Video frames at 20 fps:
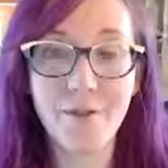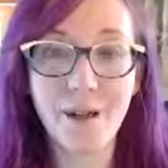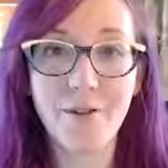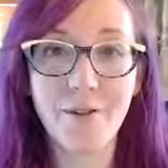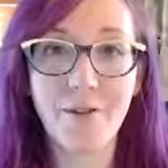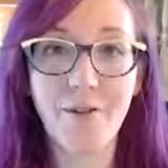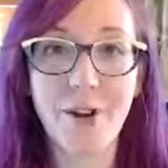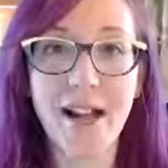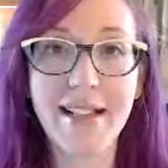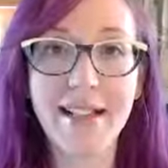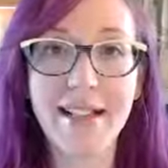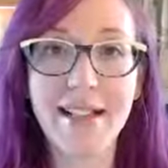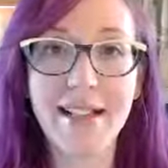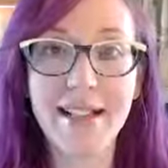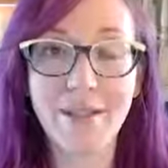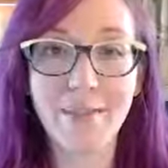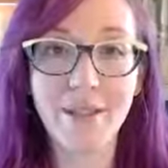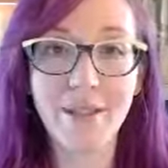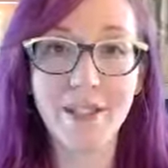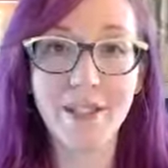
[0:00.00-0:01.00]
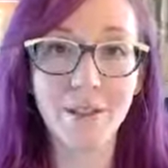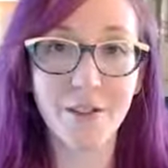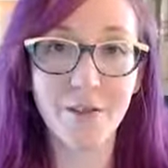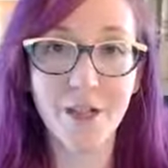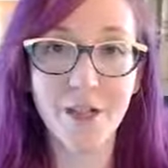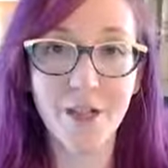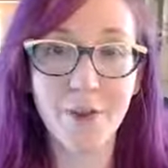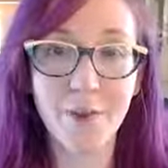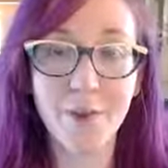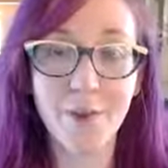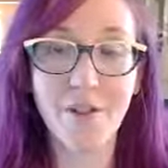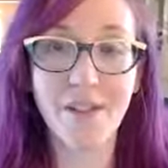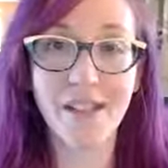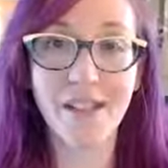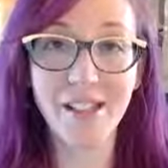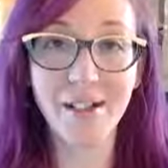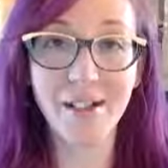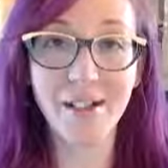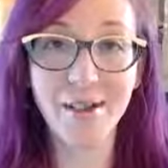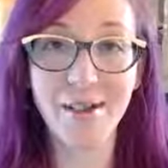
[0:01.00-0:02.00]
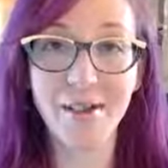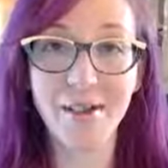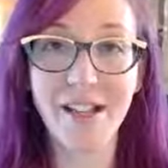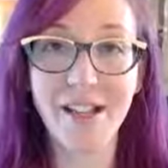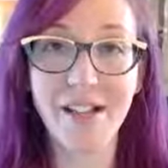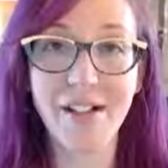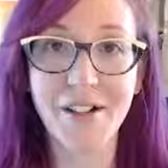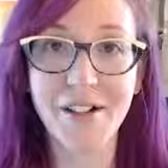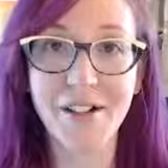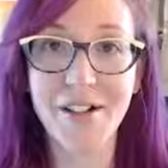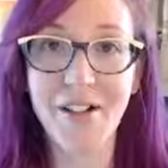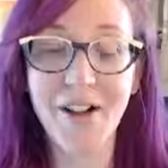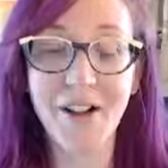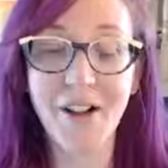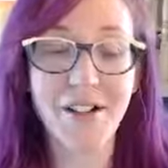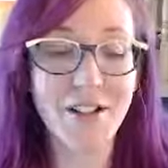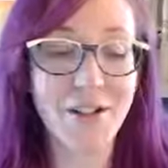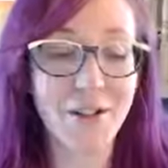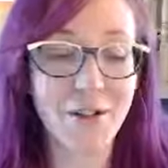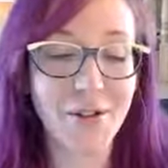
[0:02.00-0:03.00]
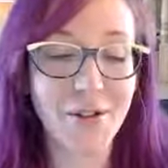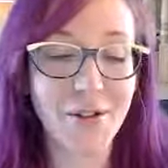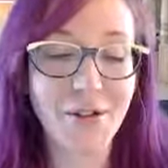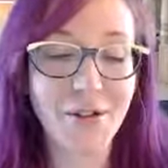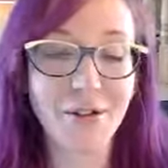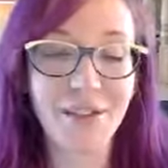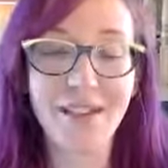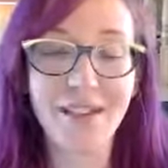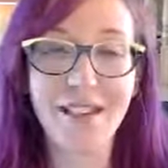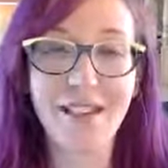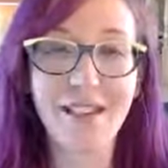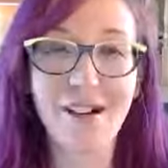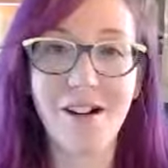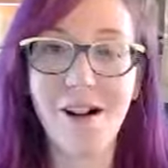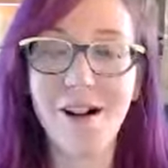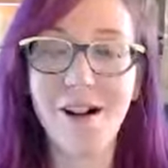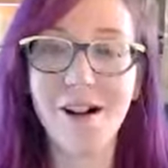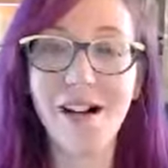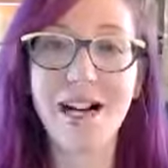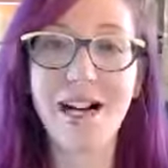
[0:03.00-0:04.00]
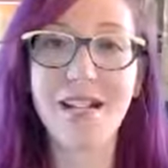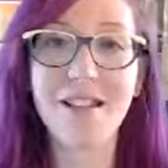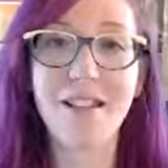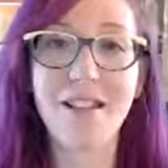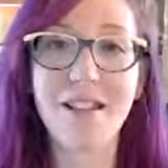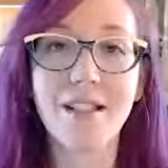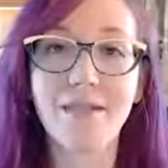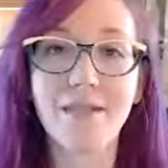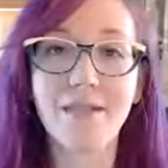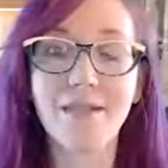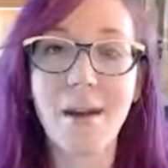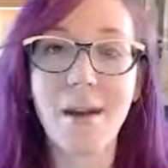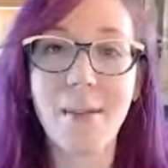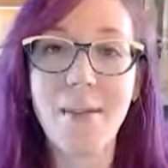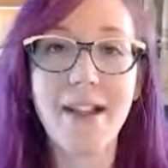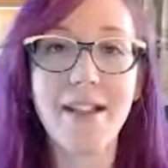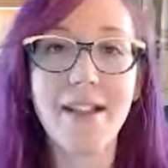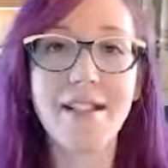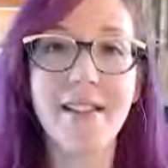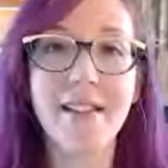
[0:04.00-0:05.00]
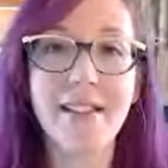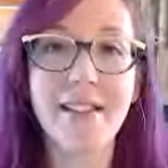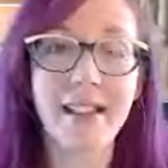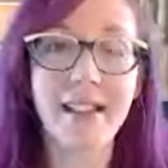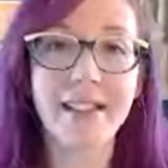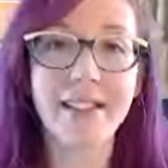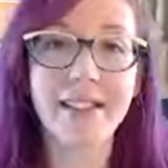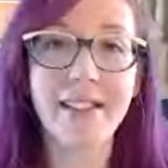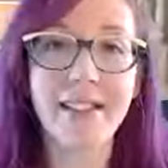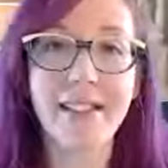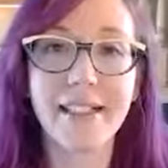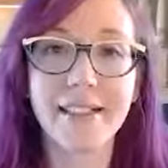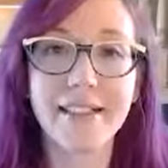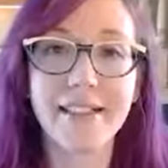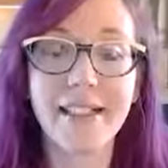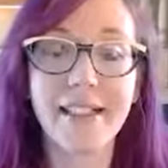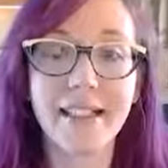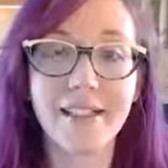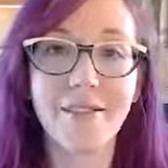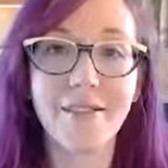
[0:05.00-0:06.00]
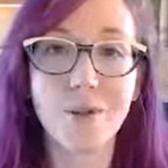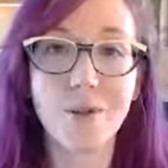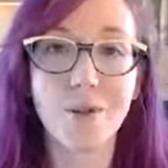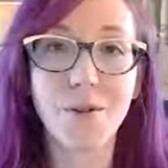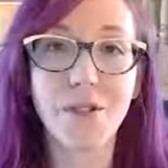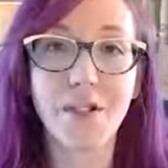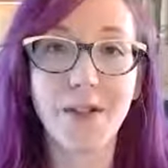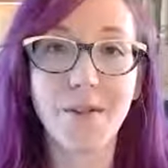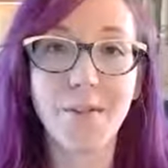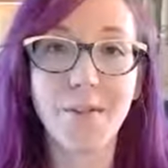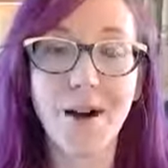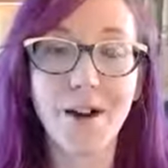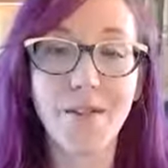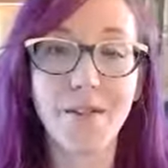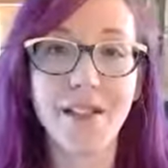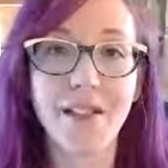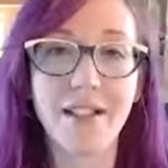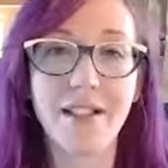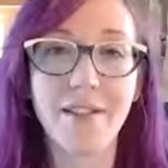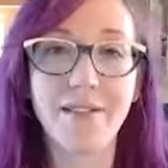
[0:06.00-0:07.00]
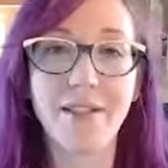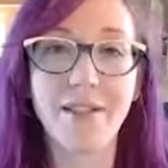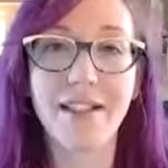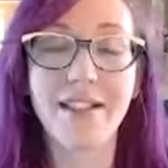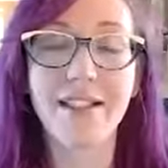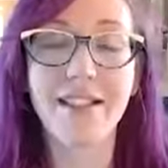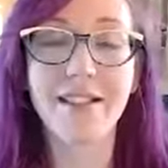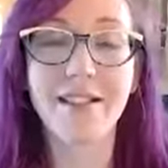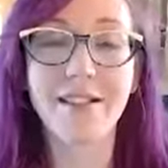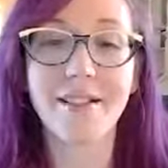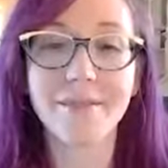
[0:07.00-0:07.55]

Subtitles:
friends that I'm still friends with years later. So there's just all kinds of amazing things that truly come out of these events.